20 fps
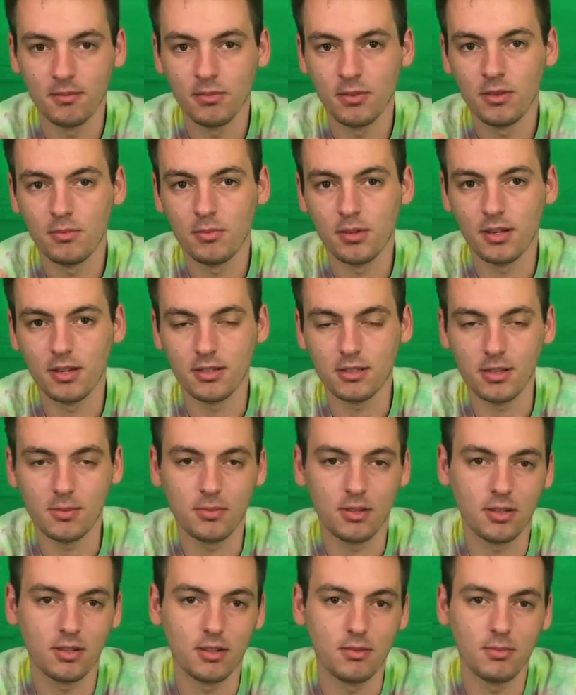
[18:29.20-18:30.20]
because
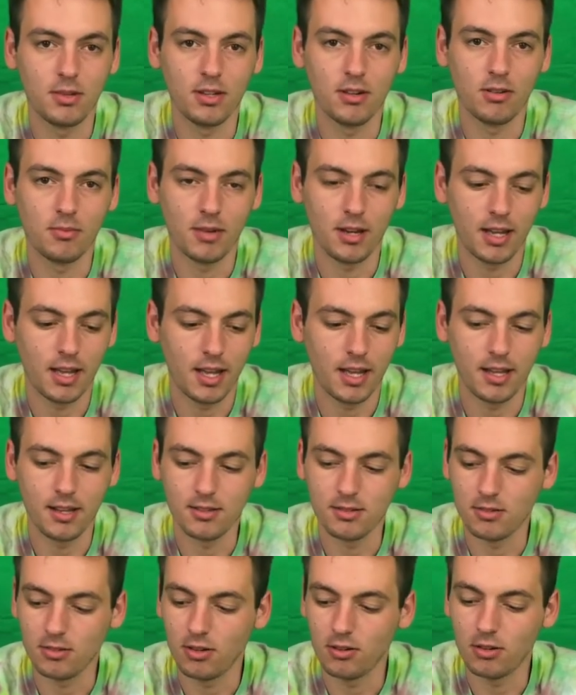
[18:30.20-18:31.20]
something could be on my hands
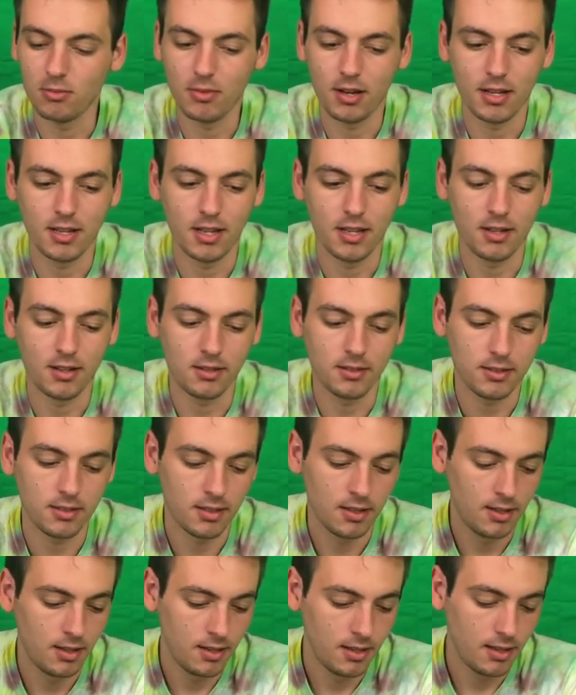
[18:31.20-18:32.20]
or under my nails,
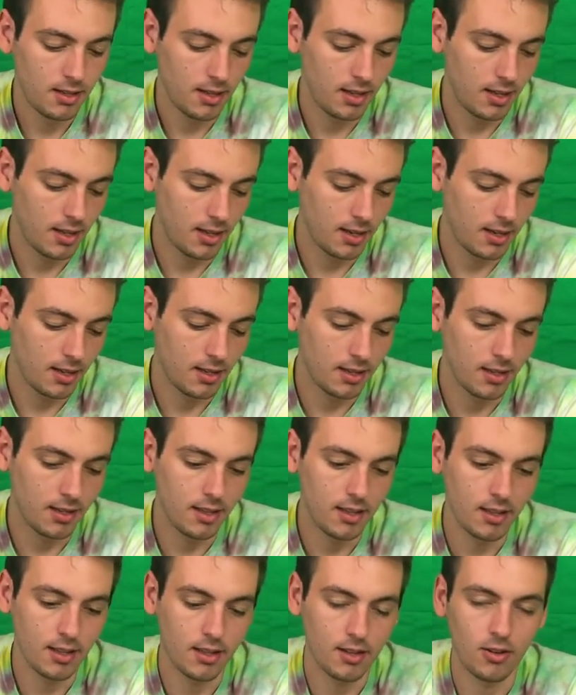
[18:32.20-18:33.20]
and it could
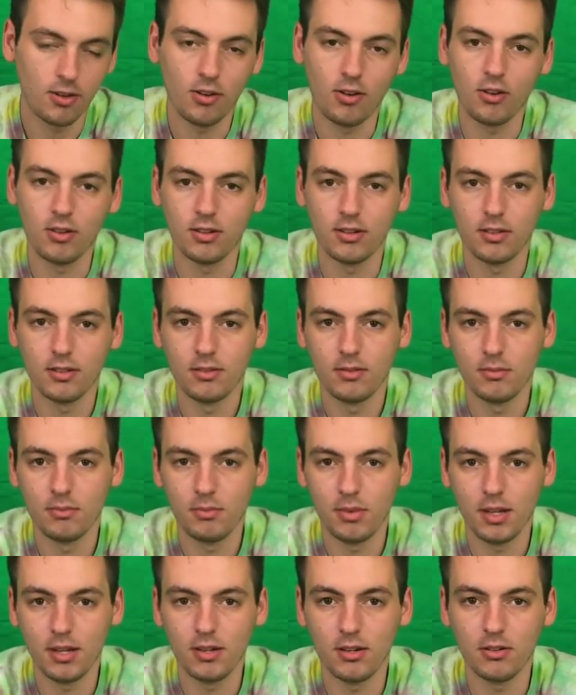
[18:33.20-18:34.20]
get on
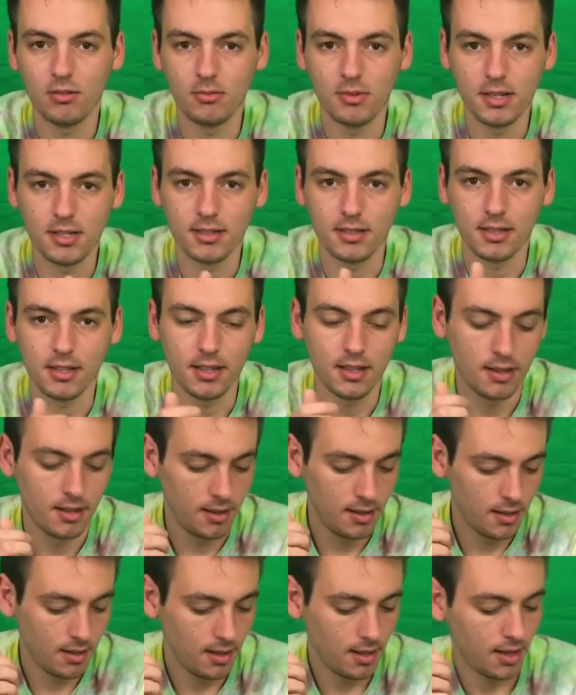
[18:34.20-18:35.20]
Bendy or Weasley
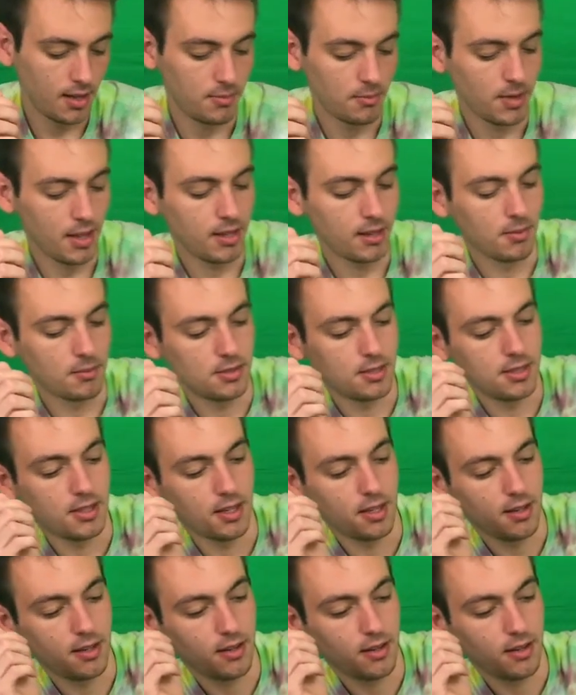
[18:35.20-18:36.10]
and make them sick.